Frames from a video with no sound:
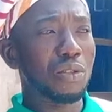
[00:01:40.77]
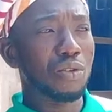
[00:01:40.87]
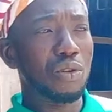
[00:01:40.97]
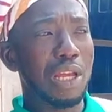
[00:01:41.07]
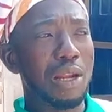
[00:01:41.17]

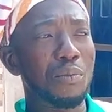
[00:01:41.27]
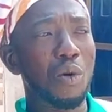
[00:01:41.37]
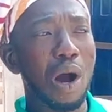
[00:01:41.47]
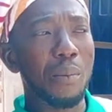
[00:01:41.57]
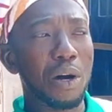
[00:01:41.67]
to learn
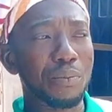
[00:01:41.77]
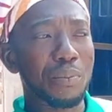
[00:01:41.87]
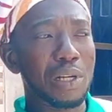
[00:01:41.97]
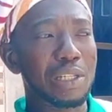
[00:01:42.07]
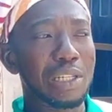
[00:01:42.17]
more about
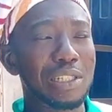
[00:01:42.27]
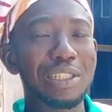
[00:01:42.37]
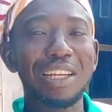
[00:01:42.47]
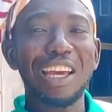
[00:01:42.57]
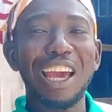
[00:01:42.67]
building
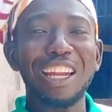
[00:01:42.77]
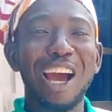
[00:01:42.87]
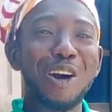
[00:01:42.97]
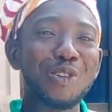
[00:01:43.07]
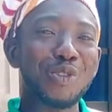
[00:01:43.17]
and
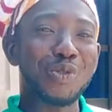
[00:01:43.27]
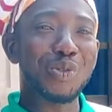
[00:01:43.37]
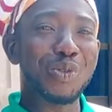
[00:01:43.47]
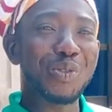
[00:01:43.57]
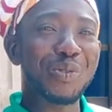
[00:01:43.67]
how to,
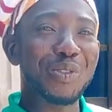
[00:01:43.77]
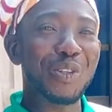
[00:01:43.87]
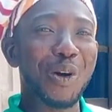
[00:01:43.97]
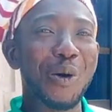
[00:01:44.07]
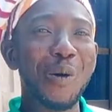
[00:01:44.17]
you
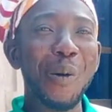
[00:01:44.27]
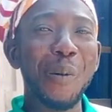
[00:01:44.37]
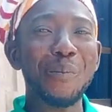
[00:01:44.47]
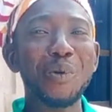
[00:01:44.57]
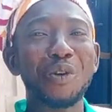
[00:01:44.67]
know,
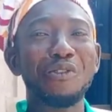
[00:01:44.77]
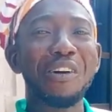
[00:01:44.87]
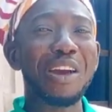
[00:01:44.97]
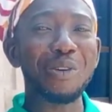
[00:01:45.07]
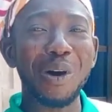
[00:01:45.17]

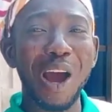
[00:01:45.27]
beautify your